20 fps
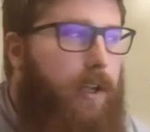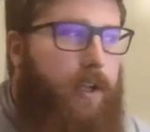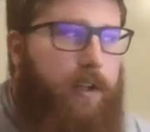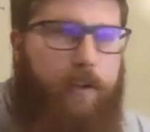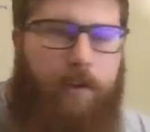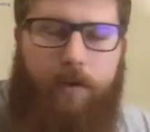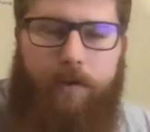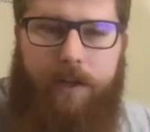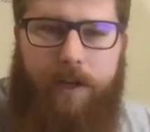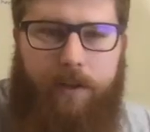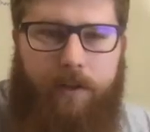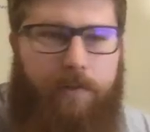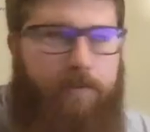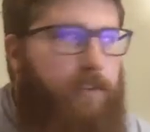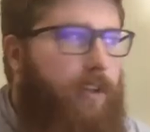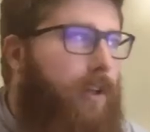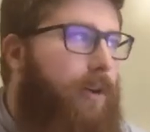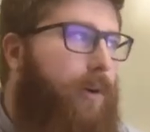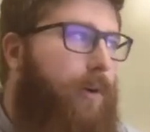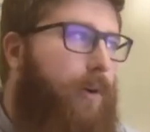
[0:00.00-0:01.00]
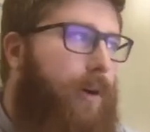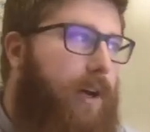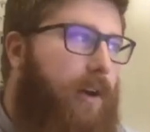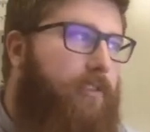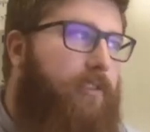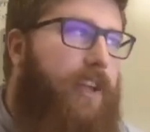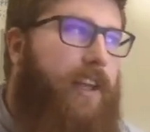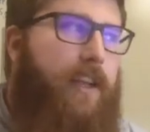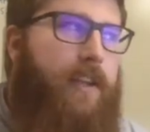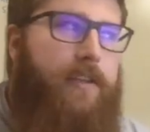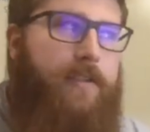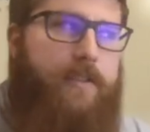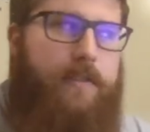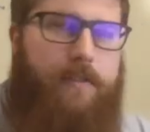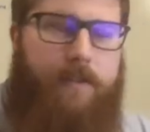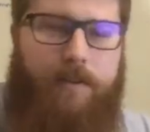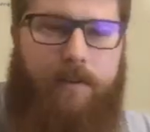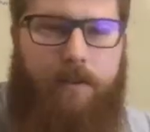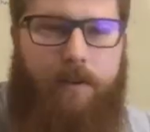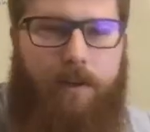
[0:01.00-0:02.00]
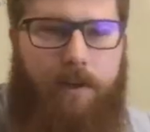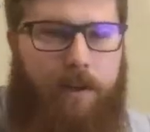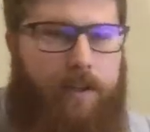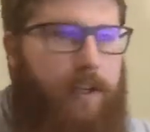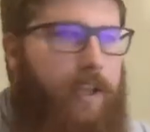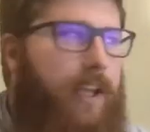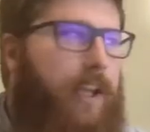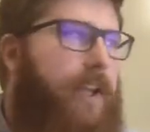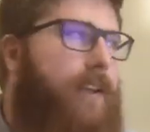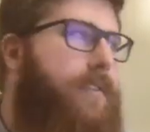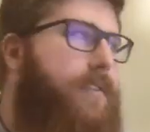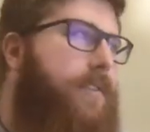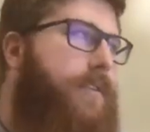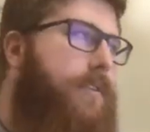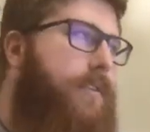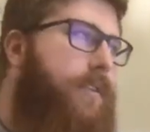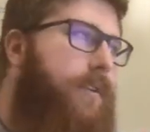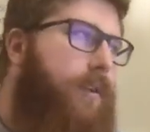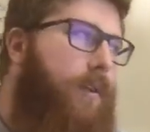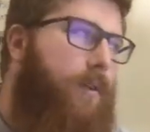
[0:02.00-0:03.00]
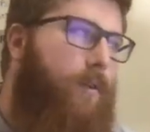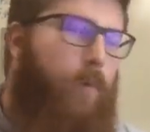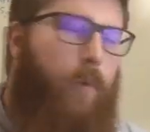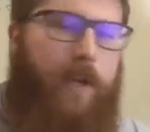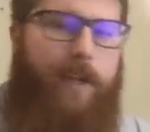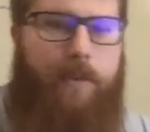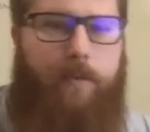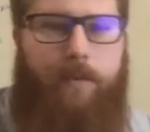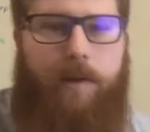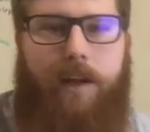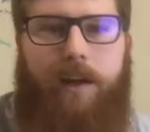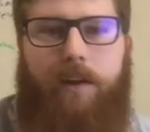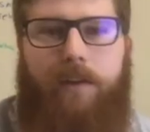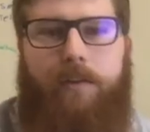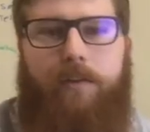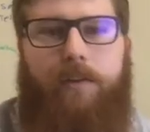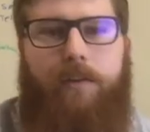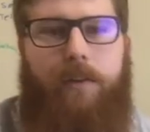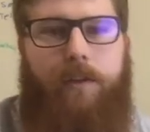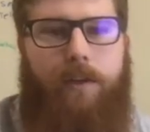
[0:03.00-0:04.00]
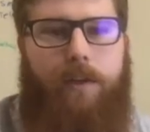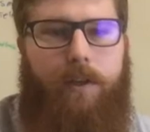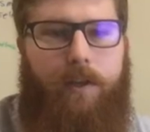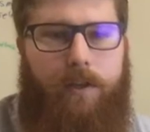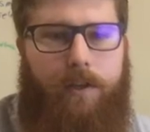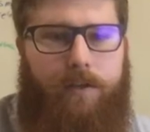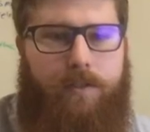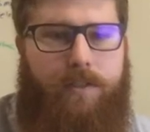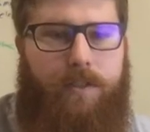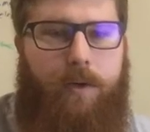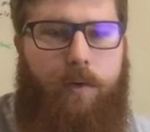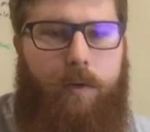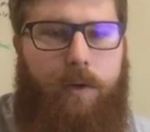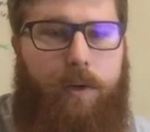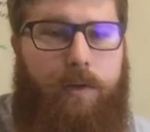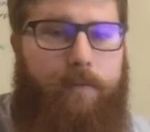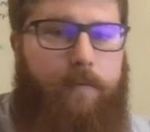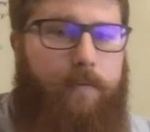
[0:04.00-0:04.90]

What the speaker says: Go down the flow, off case, on case, weigh the round, and so on.